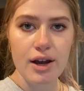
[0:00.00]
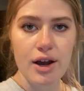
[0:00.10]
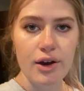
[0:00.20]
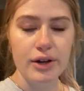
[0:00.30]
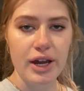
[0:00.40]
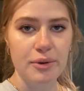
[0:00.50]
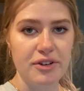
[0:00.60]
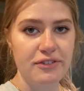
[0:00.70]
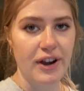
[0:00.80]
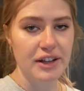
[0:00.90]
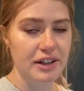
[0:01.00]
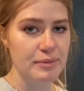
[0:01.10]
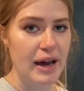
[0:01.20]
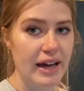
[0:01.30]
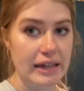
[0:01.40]
Okay, we're finally
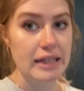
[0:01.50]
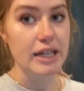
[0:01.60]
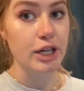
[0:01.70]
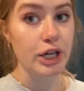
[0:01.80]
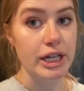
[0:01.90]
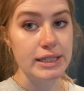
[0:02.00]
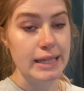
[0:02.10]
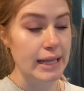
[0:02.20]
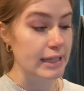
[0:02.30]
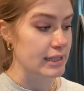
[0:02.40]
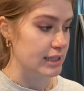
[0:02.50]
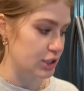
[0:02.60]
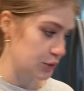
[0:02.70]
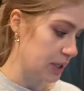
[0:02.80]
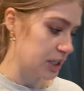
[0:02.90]
back and here is the
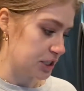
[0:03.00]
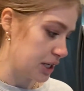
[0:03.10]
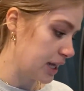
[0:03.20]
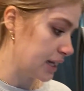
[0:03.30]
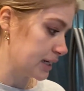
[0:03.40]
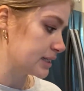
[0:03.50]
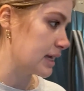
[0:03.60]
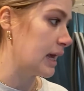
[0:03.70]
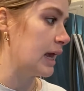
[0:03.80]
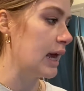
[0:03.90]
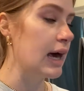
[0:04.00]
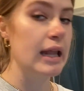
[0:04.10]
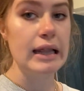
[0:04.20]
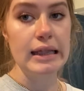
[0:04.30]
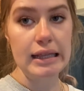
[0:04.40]
situation. It is a
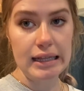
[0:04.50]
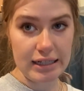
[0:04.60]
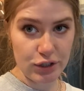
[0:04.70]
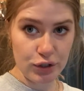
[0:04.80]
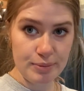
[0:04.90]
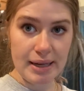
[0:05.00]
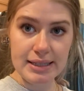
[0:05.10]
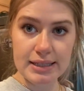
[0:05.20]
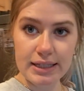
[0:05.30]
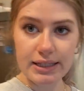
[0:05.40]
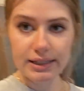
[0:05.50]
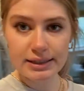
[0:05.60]
little messy